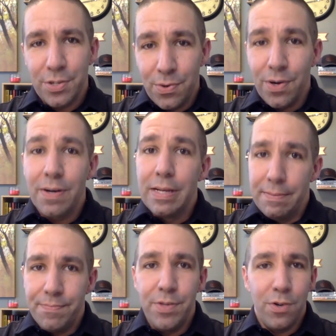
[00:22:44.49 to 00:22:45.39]
door,
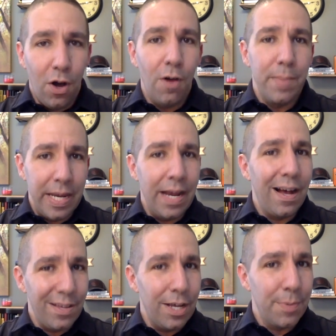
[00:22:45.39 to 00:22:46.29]
you call me,
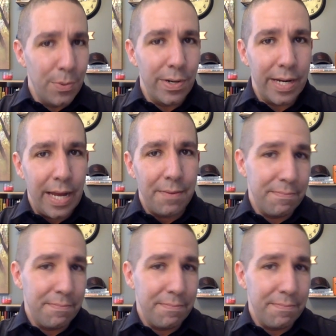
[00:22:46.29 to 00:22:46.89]
I'll help you work it out.